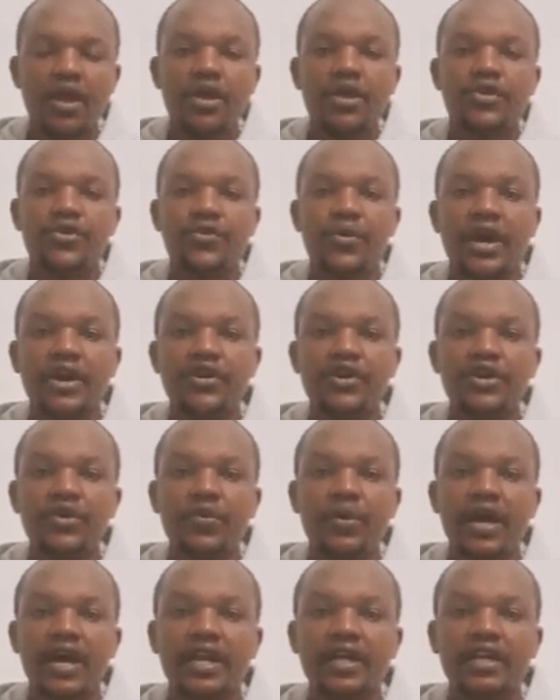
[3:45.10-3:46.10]
you are doing
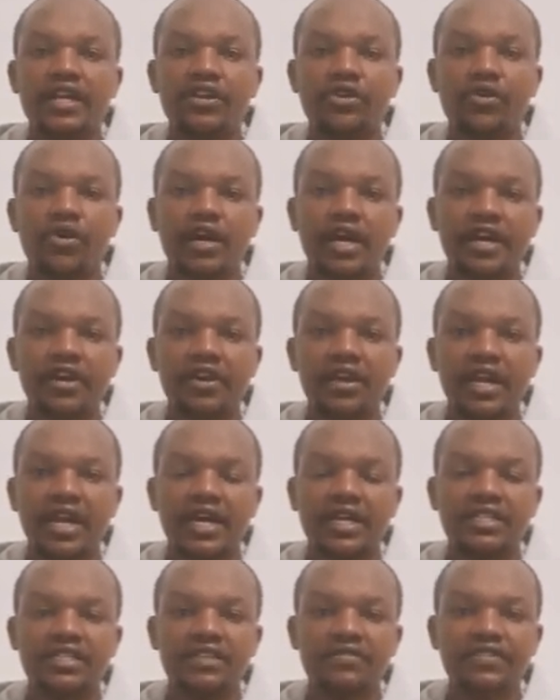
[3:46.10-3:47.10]
well in
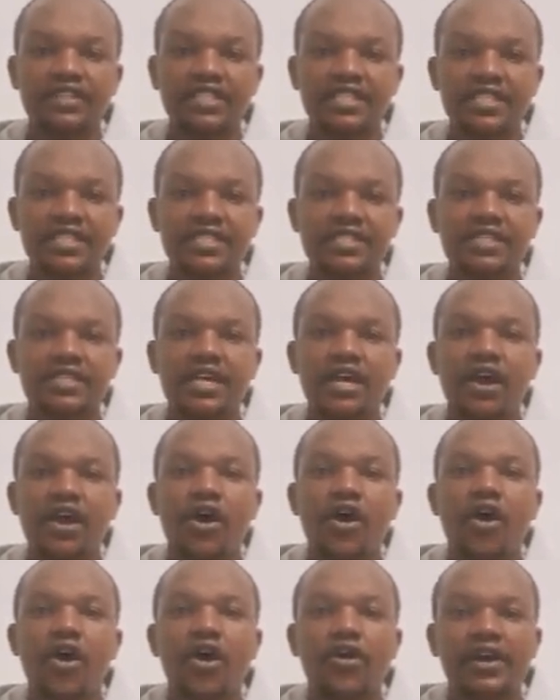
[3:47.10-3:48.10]
co-curricular activities
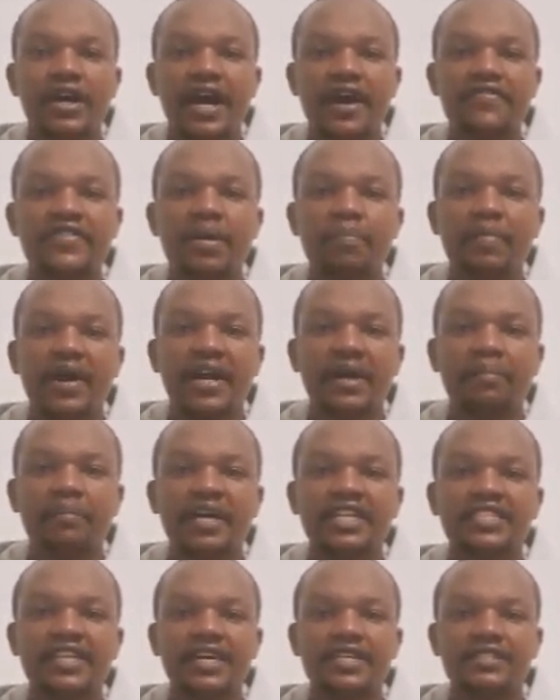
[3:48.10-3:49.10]
or other
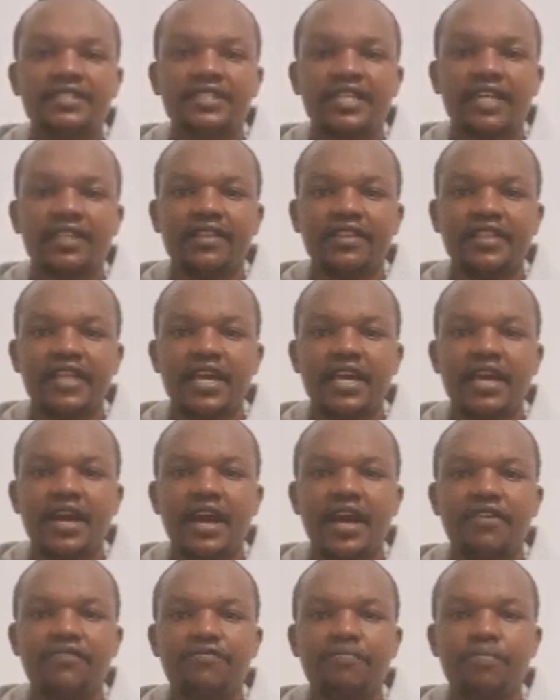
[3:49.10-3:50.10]
parameters that they
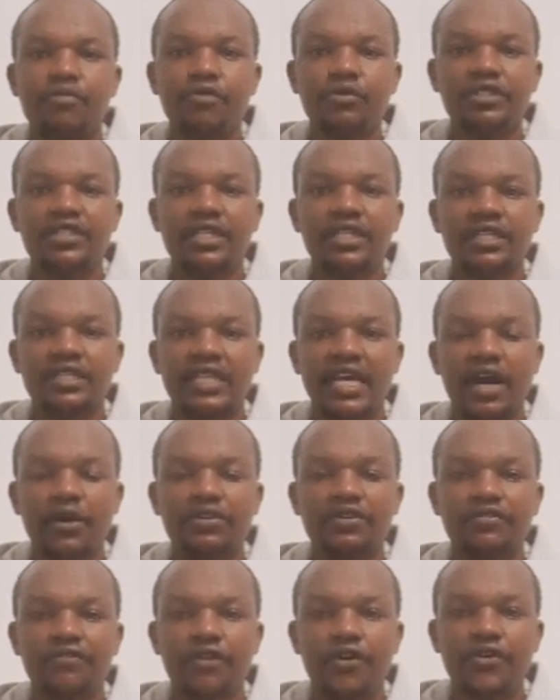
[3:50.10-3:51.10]
have put
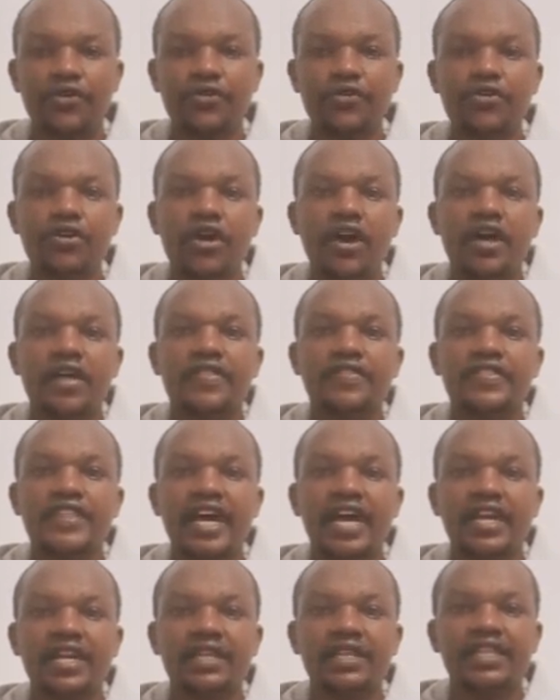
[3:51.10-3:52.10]
out for you,
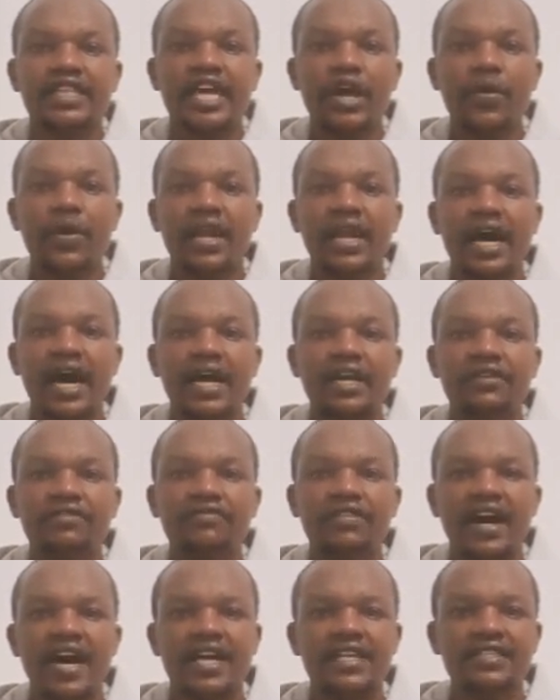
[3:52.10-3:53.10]
then they will
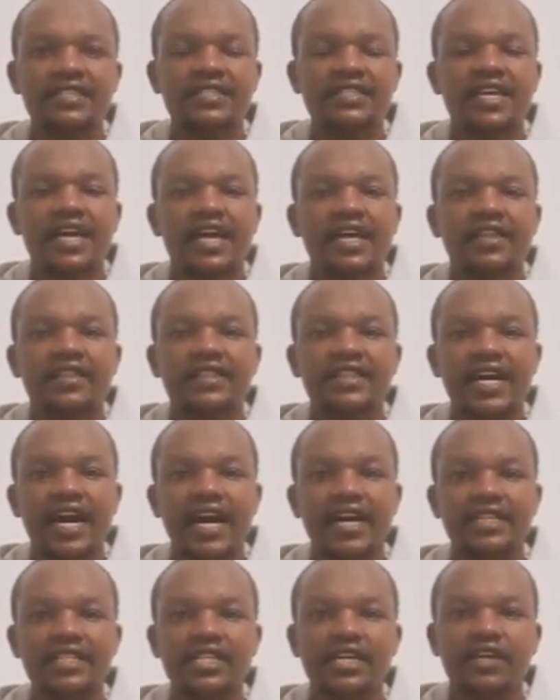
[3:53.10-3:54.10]
advance
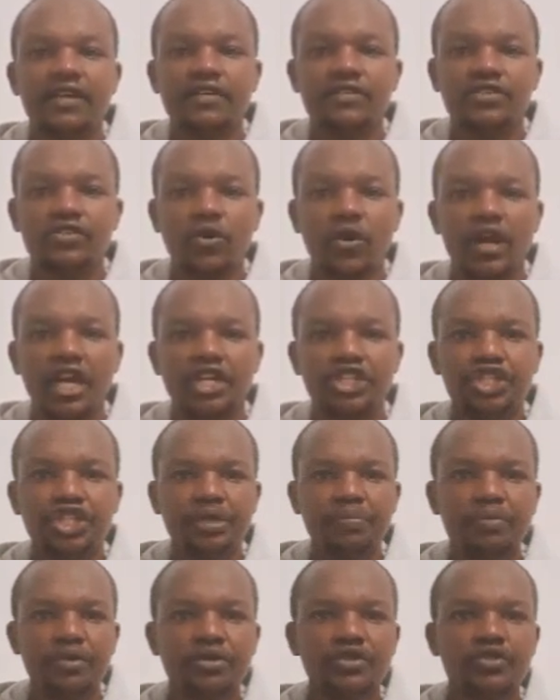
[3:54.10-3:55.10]
that
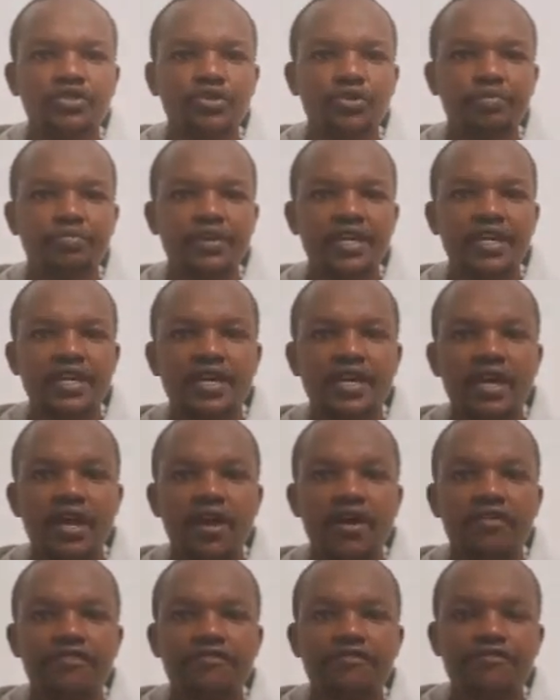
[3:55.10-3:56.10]
scholarship to be
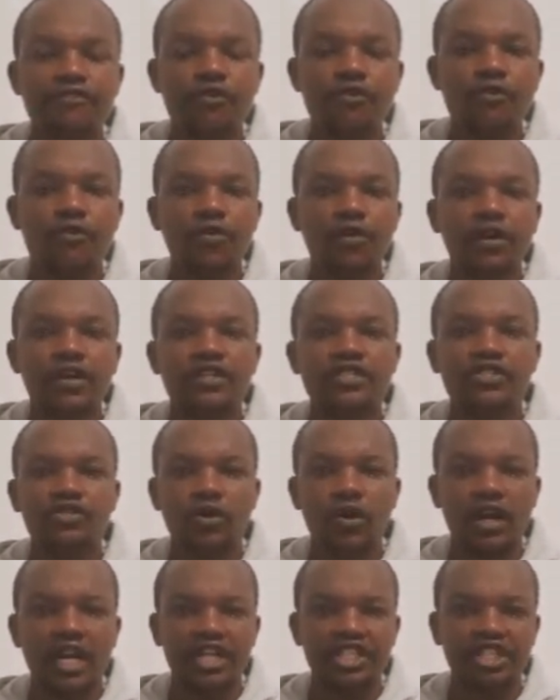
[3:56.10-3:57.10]
full
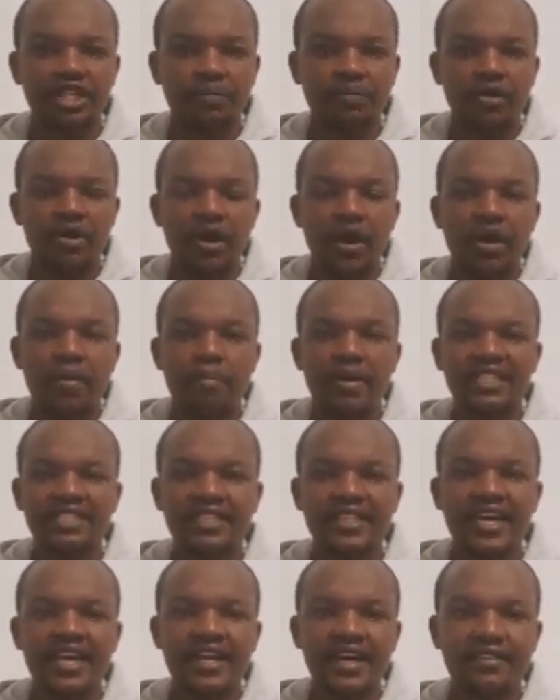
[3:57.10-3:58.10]
scholarship.
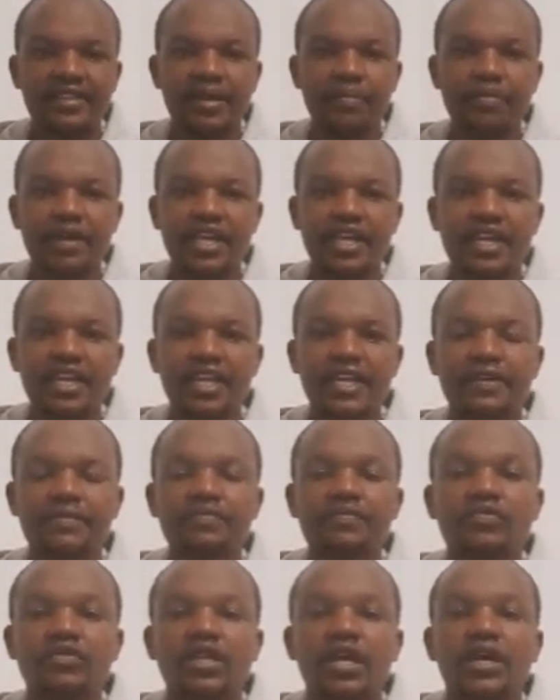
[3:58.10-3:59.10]
But then at the
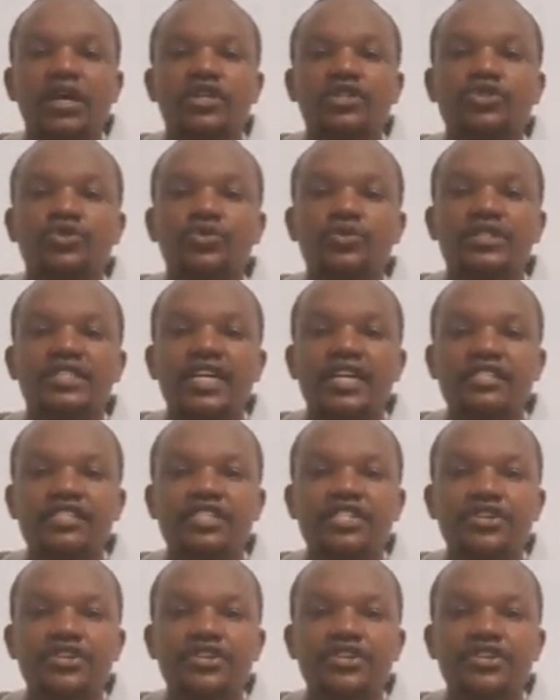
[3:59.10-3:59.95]
beginning, to test